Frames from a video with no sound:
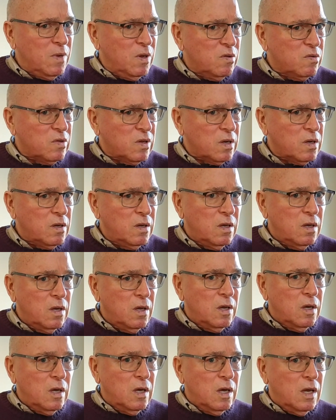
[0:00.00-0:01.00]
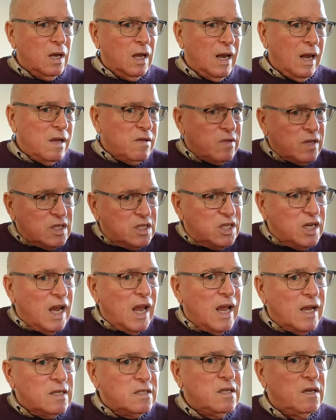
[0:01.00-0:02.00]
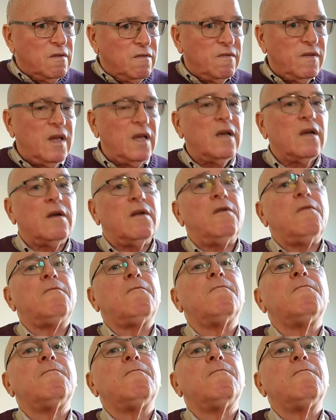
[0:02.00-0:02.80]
music. It has a jazzy feel.